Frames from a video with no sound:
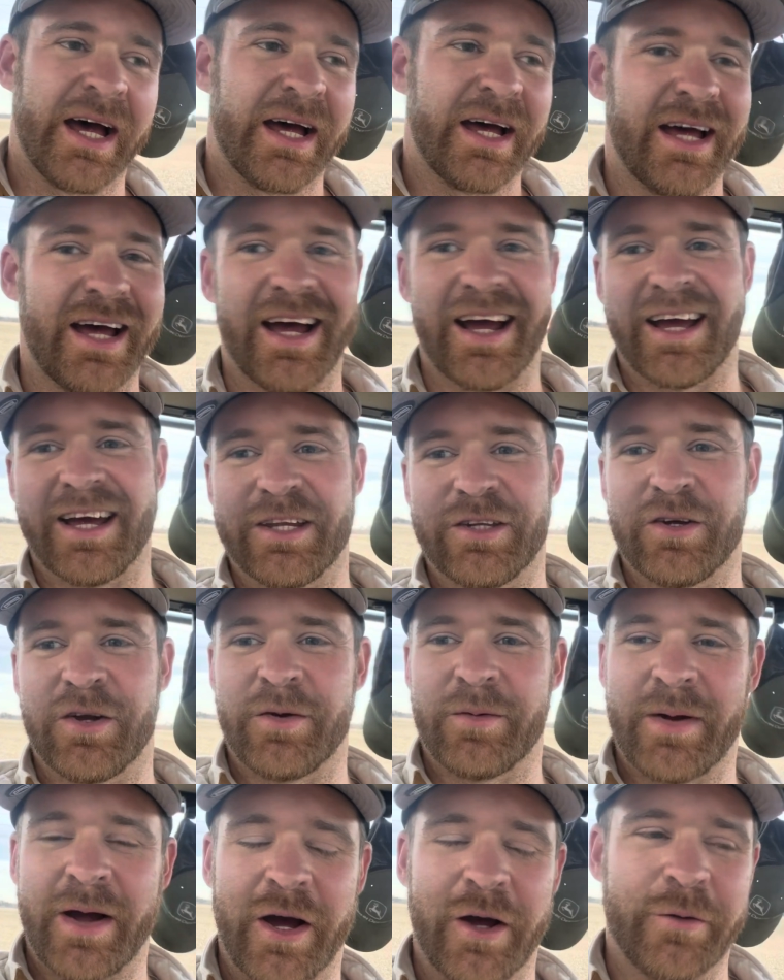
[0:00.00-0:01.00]
I gotta turn
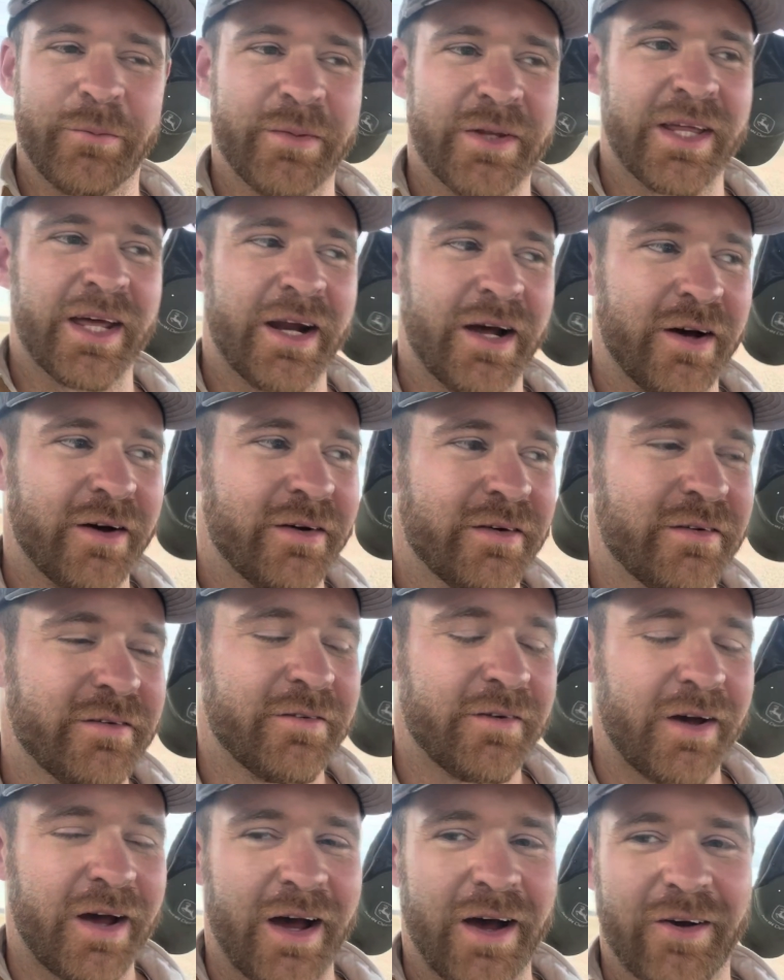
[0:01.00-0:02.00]
around, then I'll
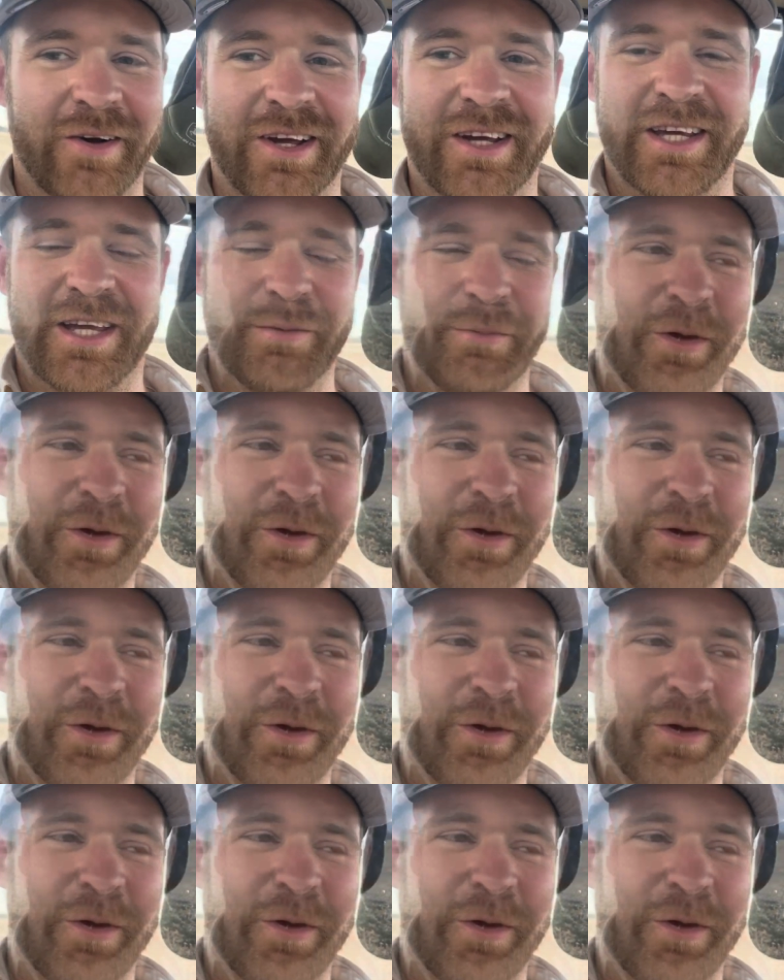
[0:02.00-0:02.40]
keep